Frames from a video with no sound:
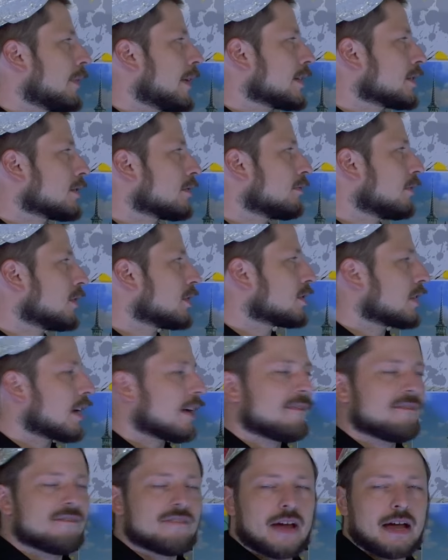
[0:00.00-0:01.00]
Madsen was a
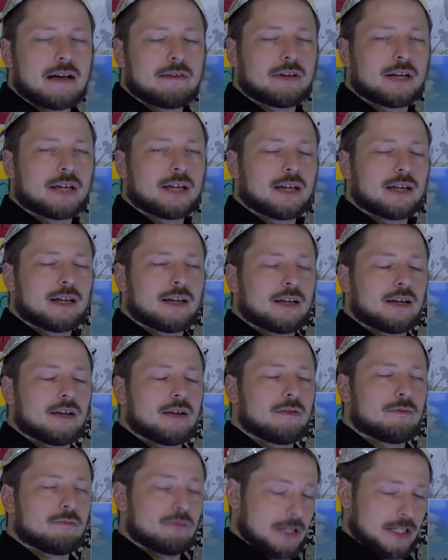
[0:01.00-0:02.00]
very
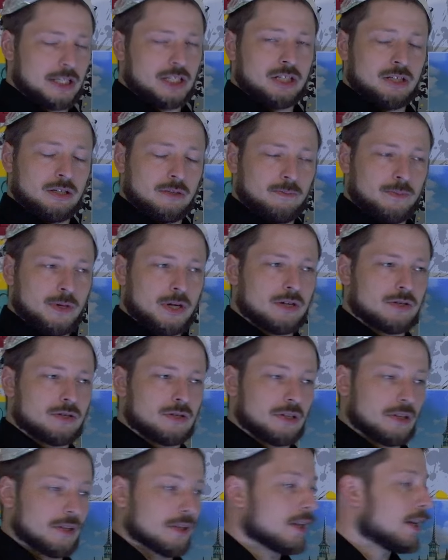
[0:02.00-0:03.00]
rich
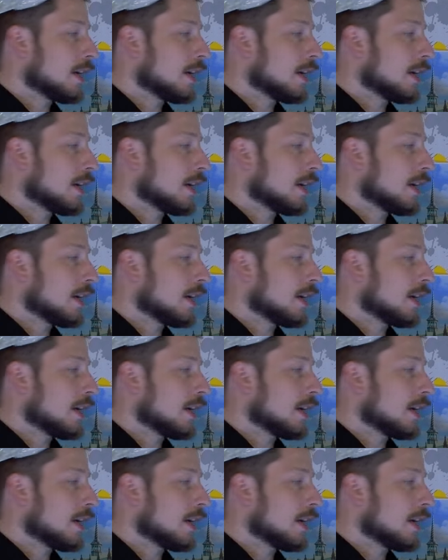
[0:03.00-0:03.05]
person.